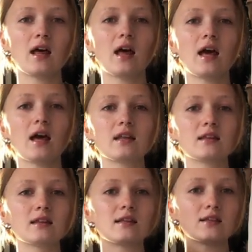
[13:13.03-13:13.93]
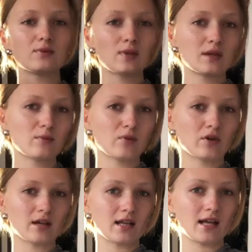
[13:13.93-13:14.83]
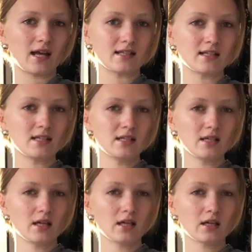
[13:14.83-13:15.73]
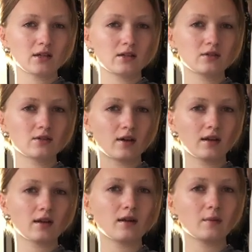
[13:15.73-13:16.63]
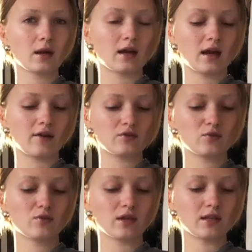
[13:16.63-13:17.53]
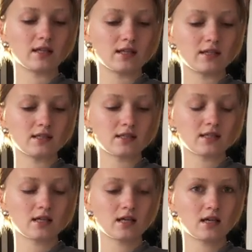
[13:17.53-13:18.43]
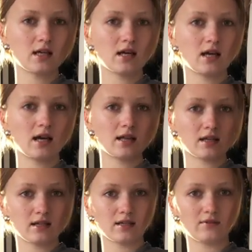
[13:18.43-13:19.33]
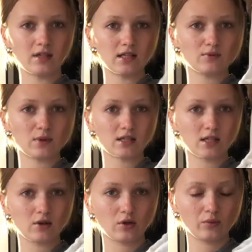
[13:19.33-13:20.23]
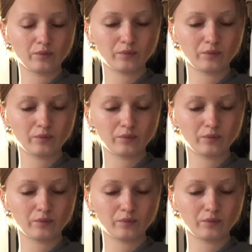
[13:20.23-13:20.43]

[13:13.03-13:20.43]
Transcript: and these one are more classy so I think I'm gonna have to bring these and then leave these ones at home.